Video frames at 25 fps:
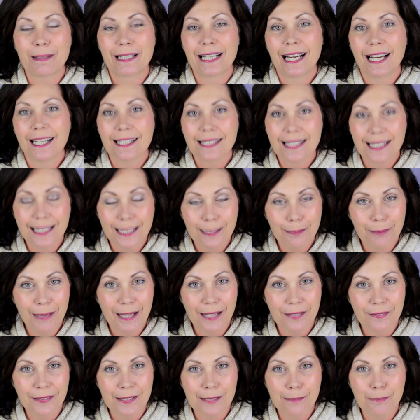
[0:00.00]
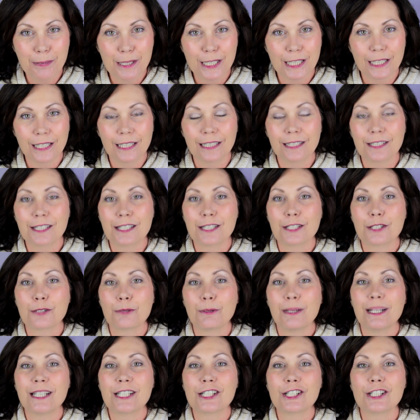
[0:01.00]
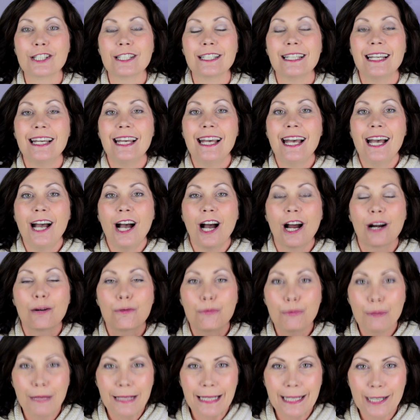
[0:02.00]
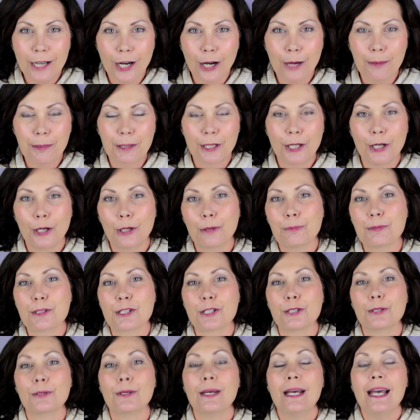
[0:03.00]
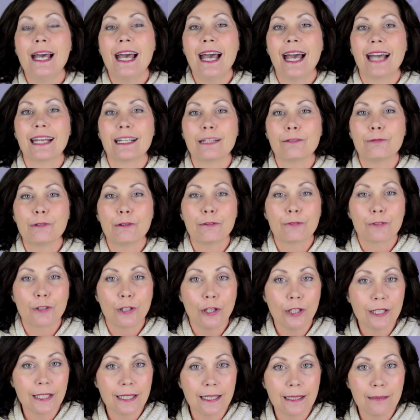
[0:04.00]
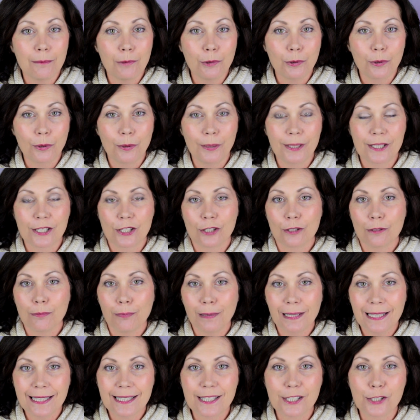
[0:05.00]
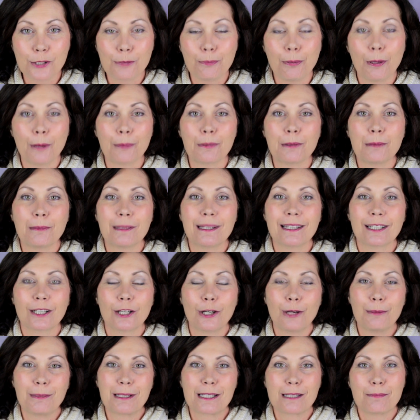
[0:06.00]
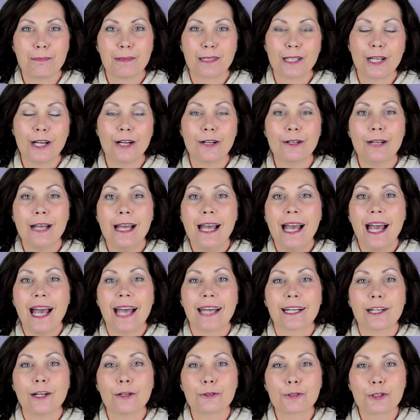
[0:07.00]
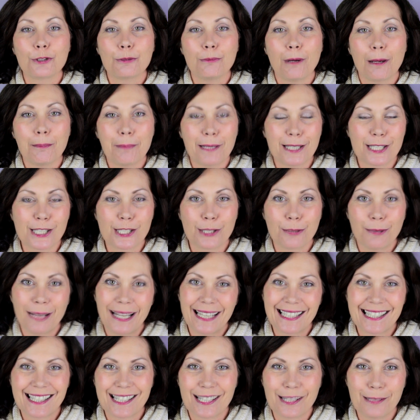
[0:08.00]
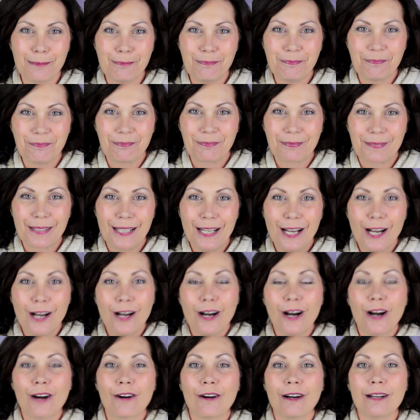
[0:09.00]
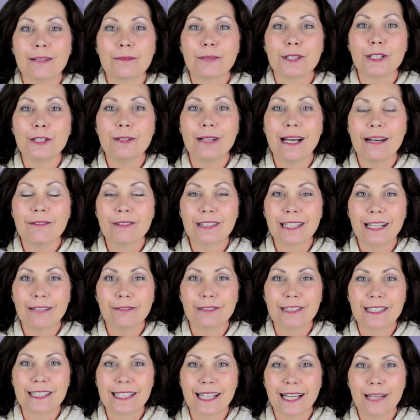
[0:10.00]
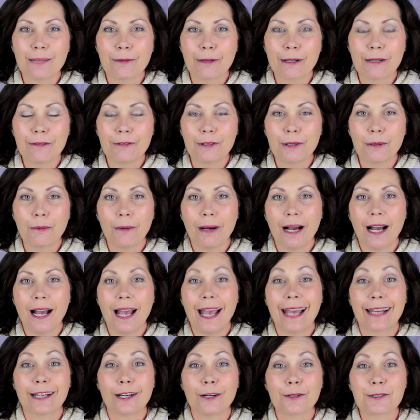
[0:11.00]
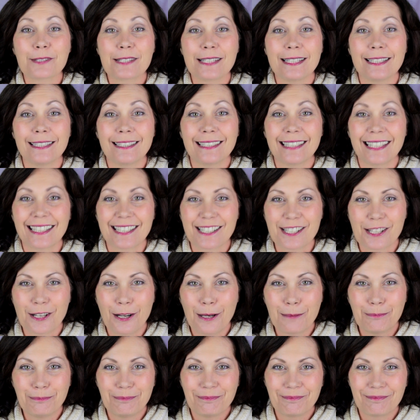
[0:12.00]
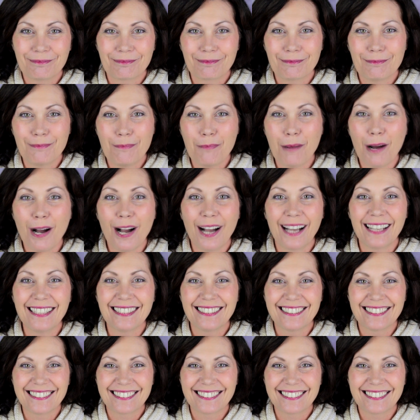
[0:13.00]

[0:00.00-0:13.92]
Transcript: been asking about this particular situation. I really hope it helps you. And if you've got any more questions, please do pop them in the comments below and I'll do my best to answer them. All right, well, you have a lovely day wherever you are, and I'll see you next time. Bye.